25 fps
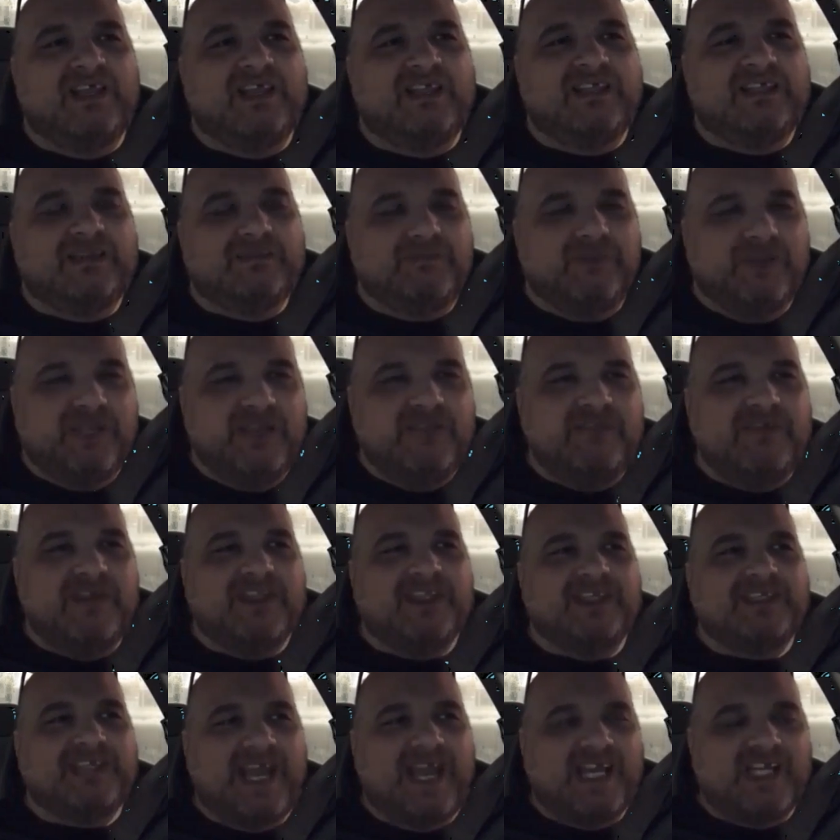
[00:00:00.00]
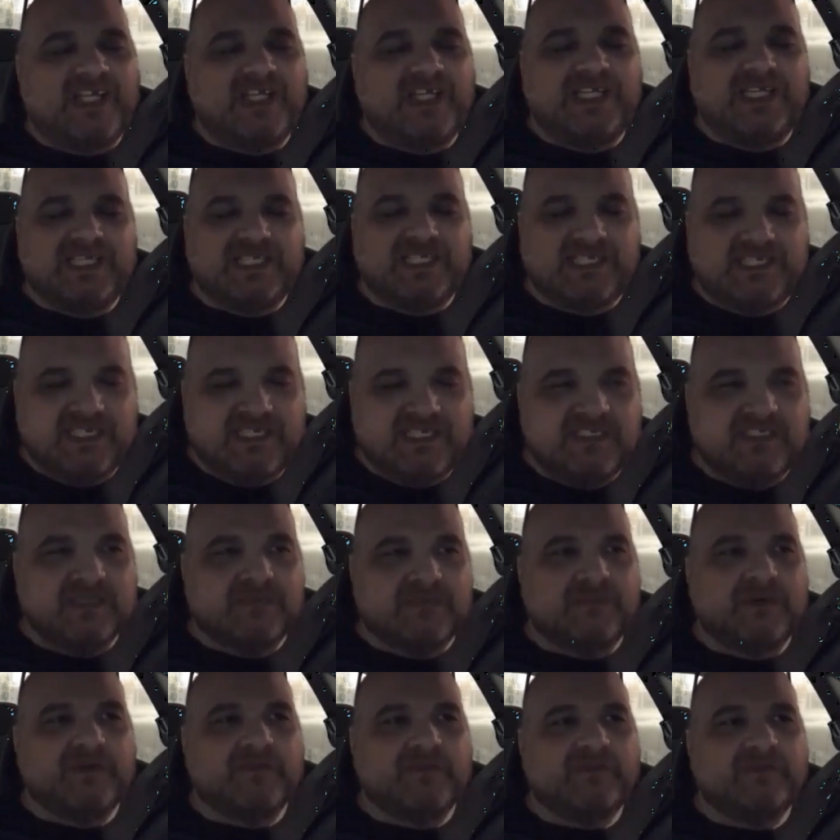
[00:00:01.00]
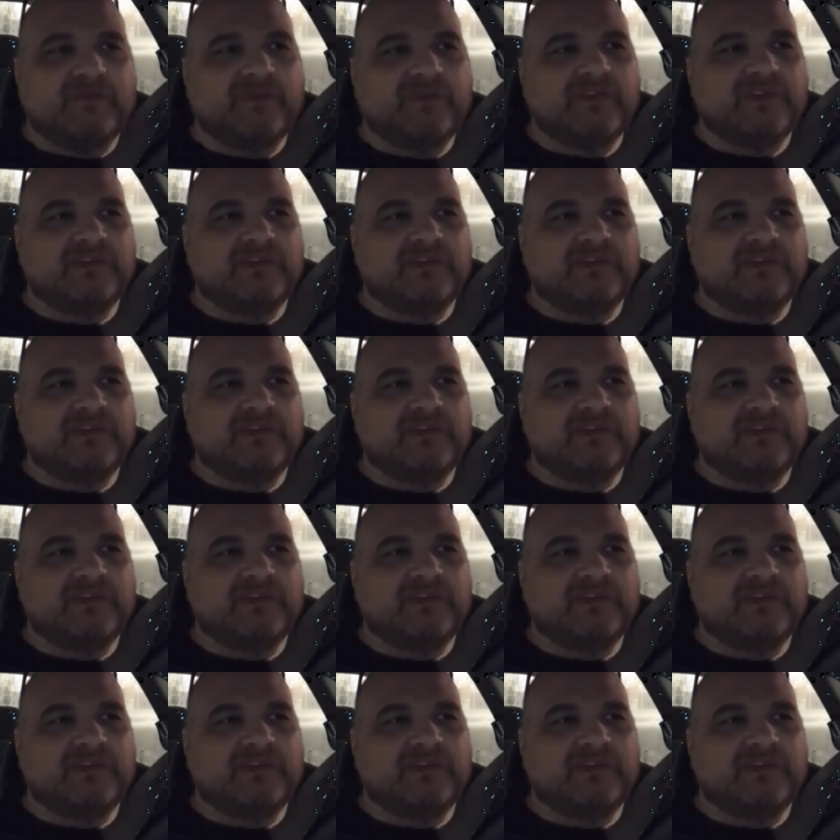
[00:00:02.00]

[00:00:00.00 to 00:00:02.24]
to believe that there's actually this system of